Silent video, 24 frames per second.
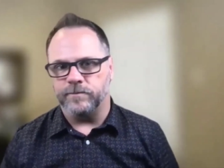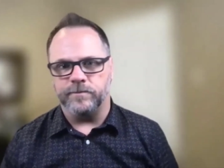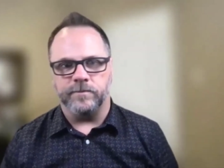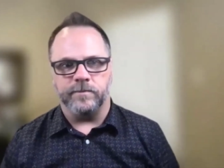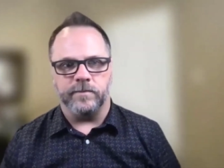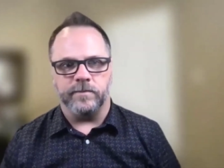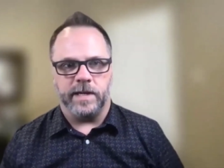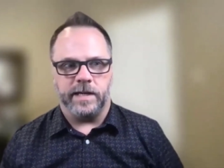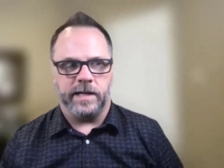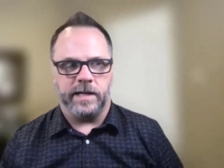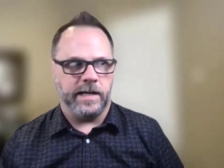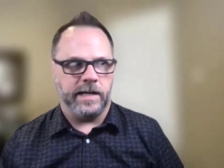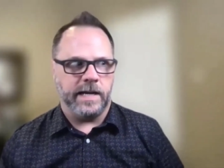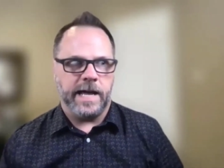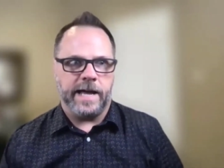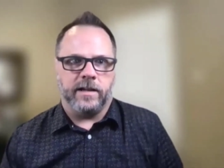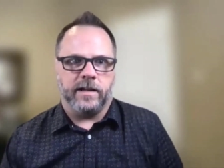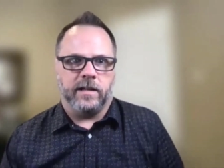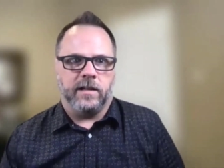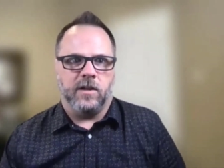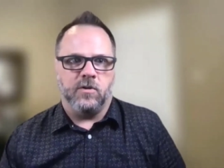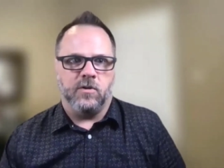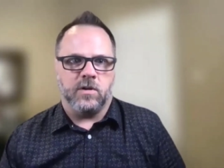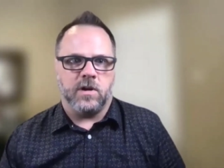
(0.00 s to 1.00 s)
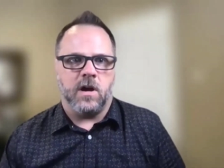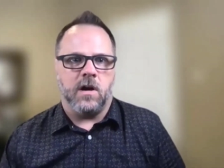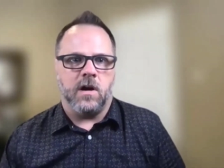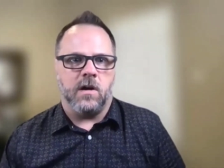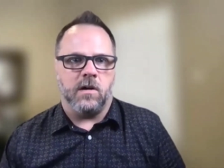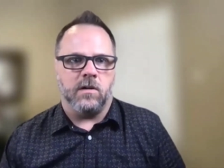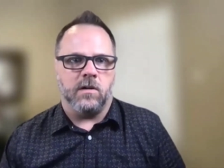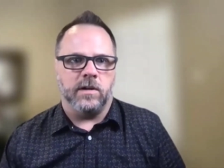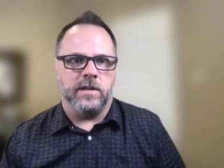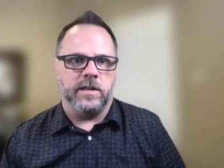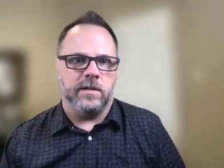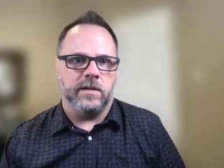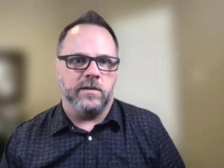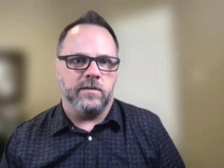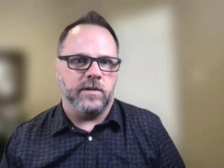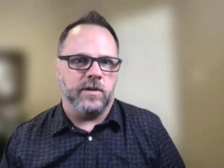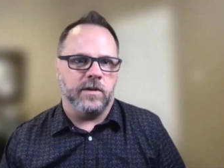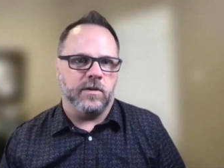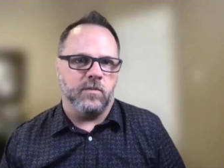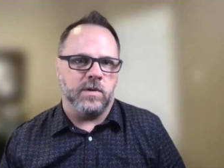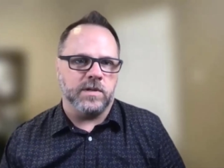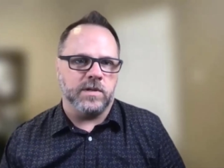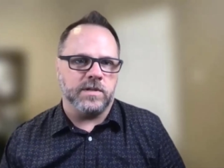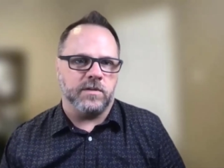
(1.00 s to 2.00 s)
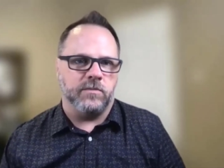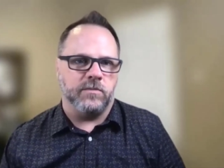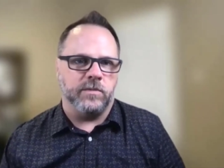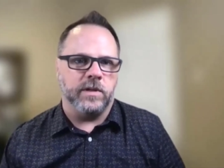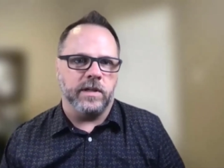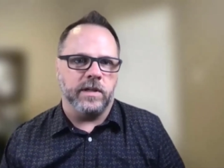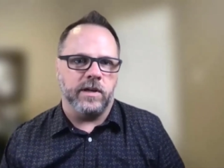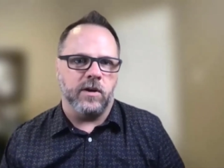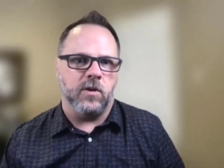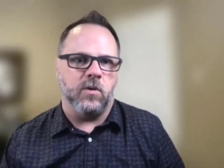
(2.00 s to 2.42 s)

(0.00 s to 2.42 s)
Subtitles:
they had a low car, and there wasn't really